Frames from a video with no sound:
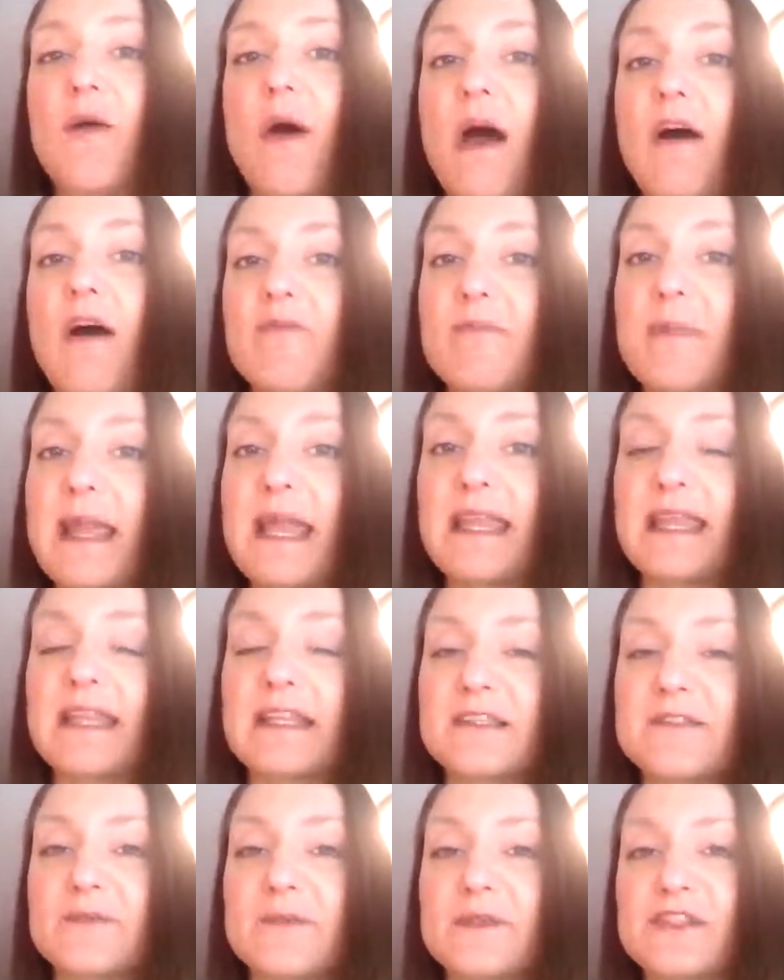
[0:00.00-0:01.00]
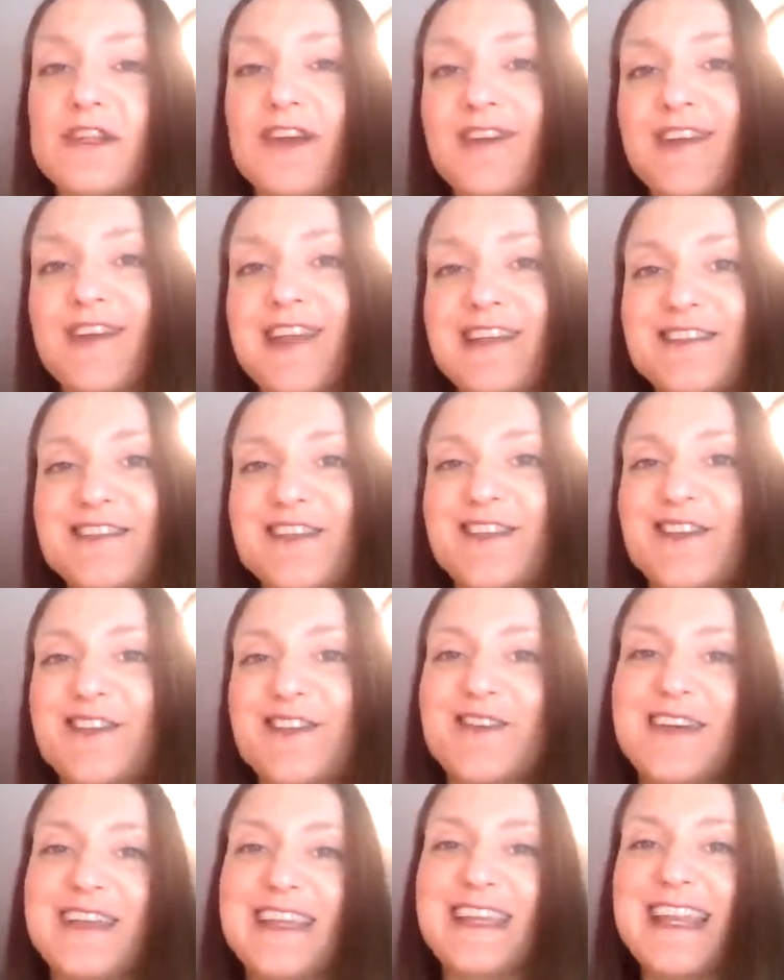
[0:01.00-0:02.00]
go off balance, which I'll get
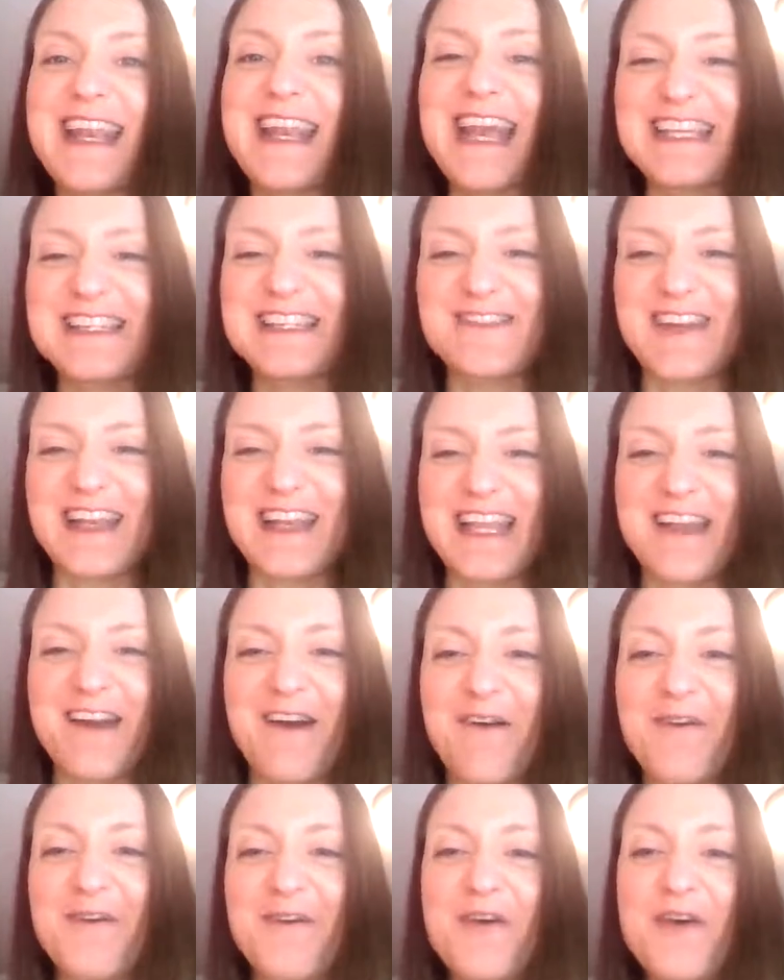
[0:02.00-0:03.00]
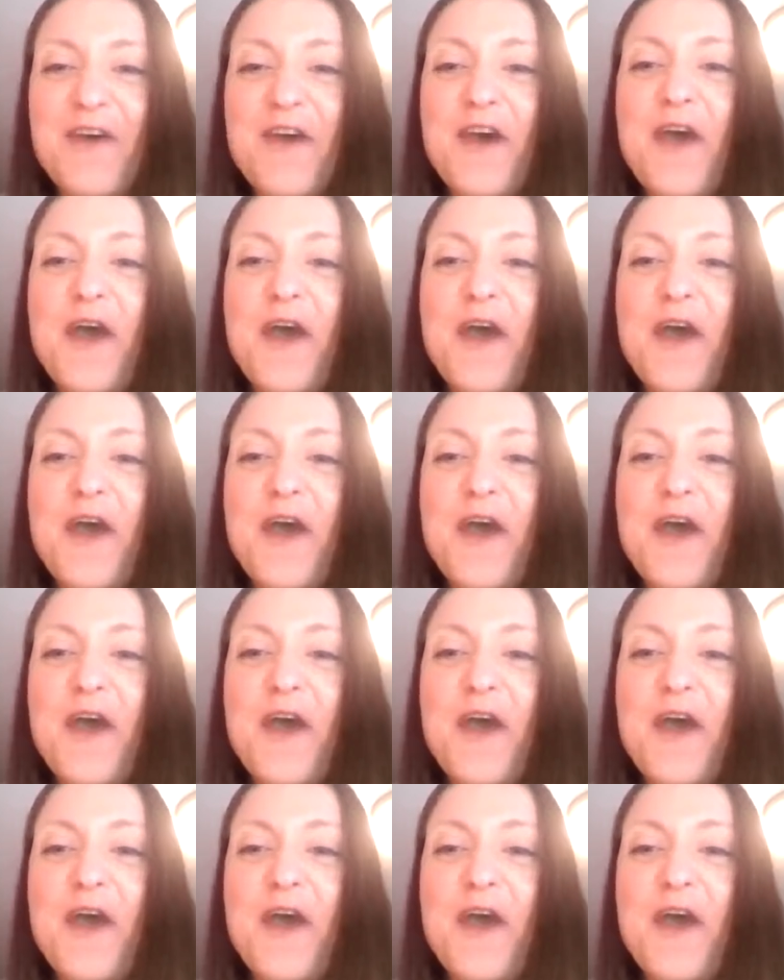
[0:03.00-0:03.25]
to in the next video.